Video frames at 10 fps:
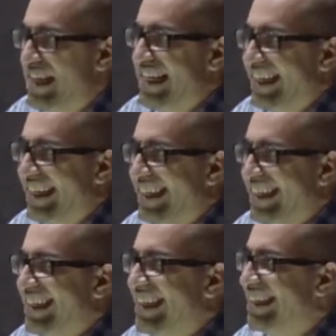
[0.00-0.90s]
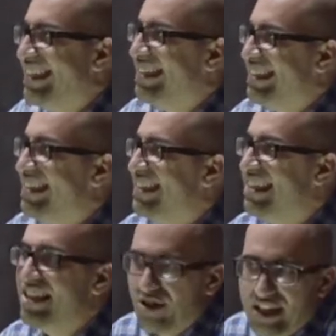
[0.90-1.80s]
being, right, as
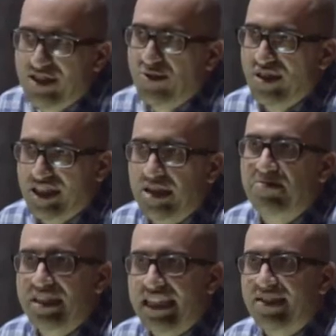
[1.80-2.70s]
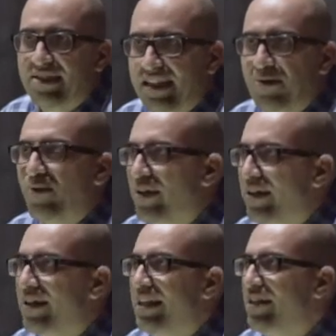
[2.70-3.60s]
an intellectual subject, right,
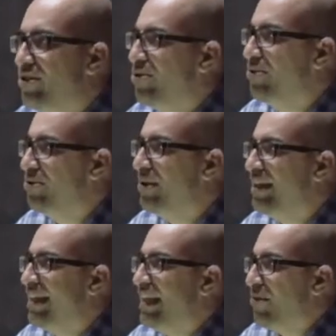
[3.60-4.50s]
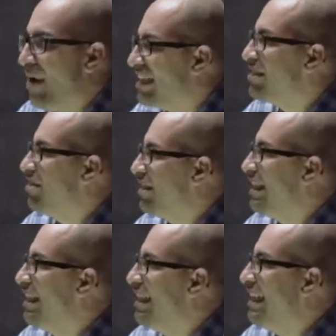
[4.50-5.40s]
were to
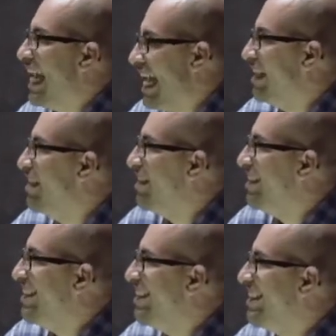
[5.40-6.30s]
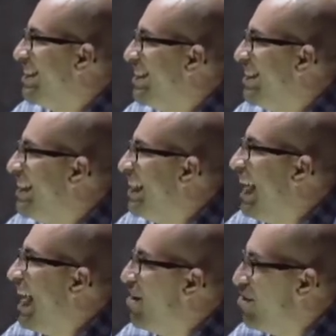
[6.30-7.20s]
irrationally hate.
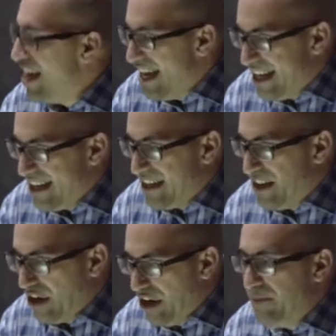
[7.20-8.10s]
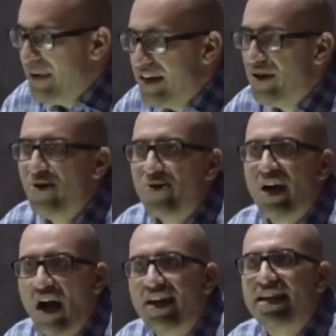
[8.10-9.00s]
And that there could be no
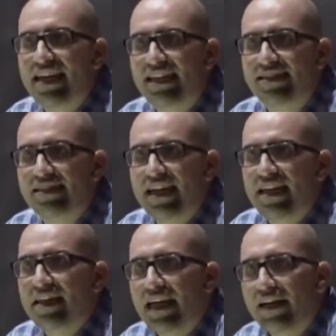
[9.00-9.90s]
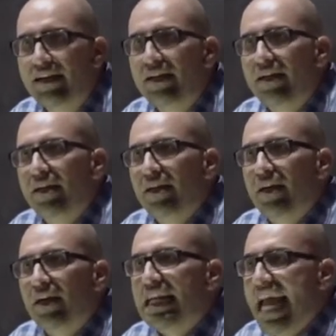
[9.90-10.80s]
context that
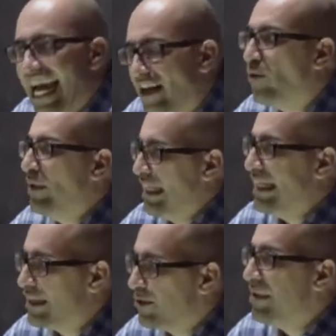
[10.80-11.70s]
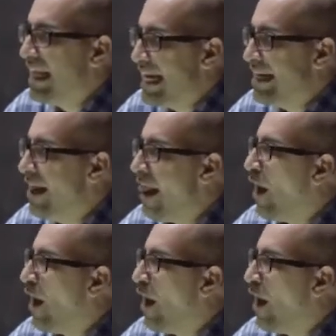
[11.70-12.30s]
could adequately explain